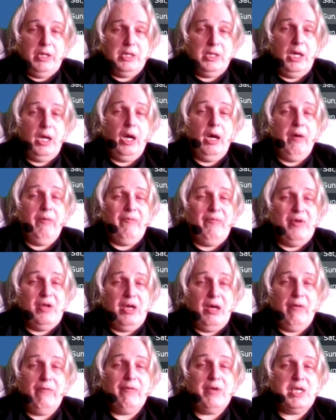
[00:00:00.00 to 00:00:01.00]
tough,
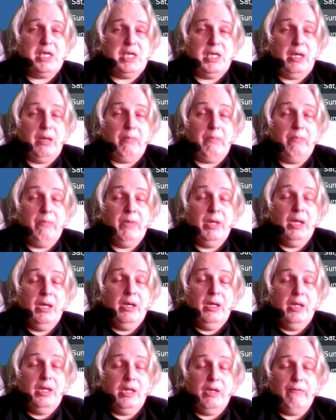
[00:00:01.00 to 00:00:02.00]
tough team.
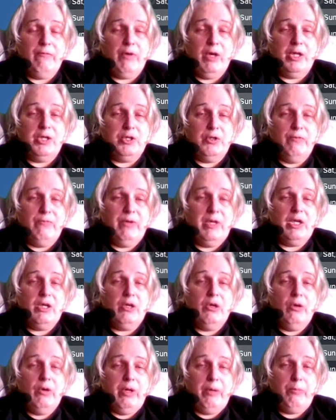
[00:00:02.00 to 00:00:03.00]
They've got
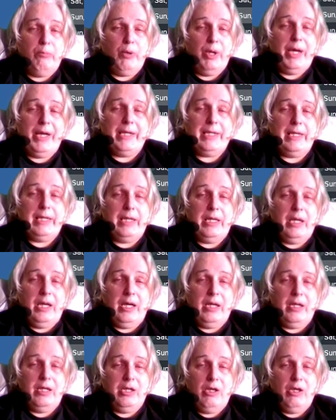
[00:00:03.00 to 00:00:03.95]
Giovinco and Bradley and